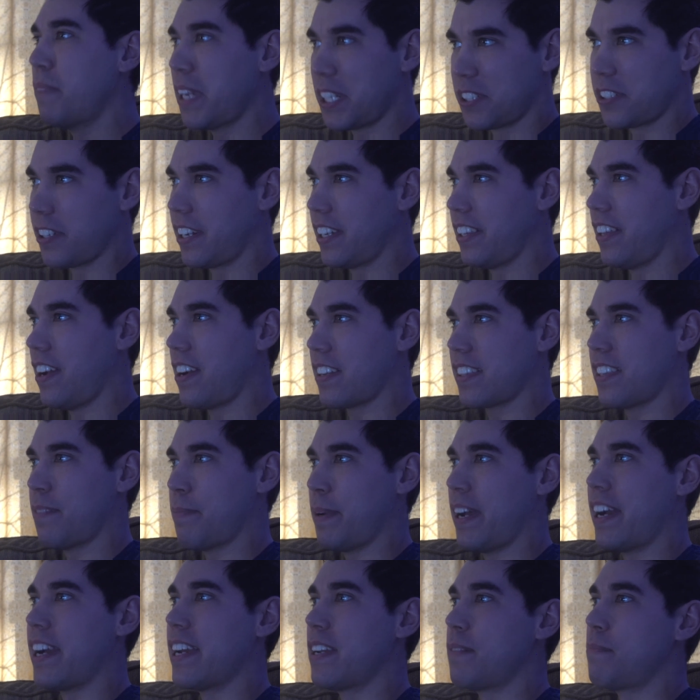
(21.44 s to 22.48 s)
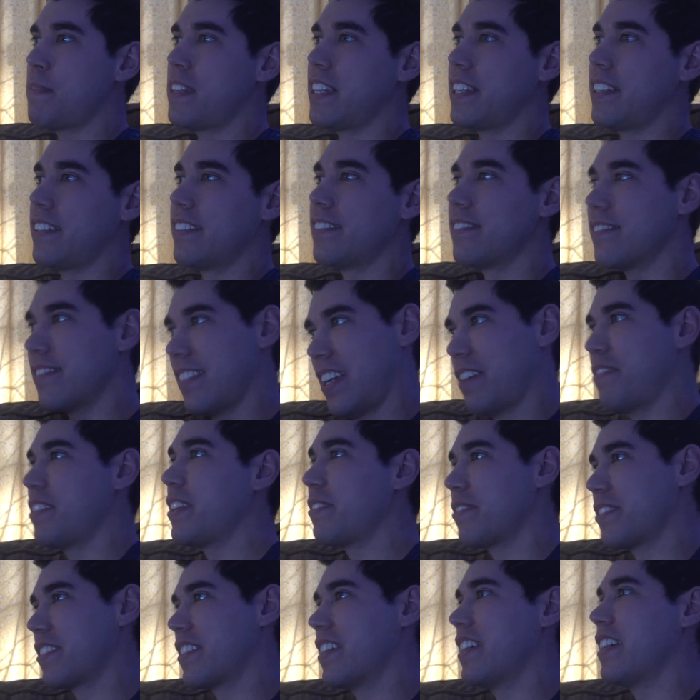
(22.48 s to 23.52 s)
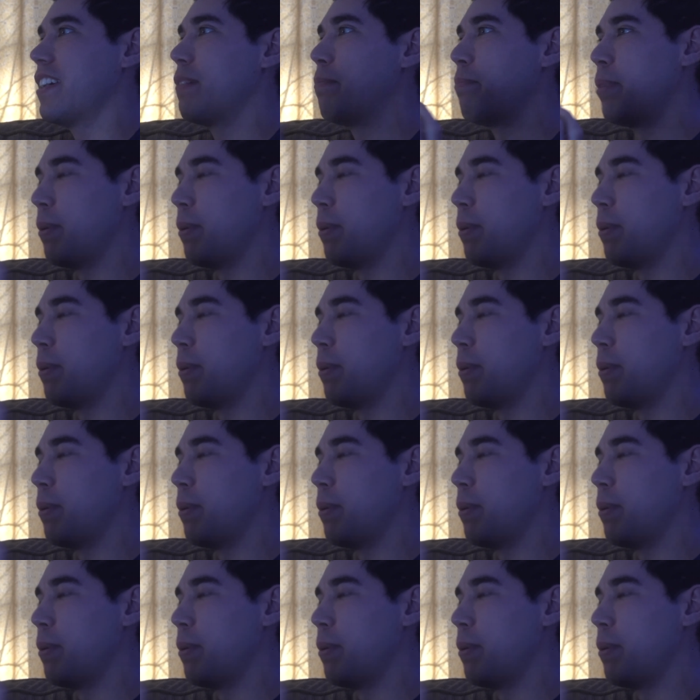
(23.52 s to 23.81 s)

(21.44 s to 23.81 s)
made sure I locked it behind me, everything was good,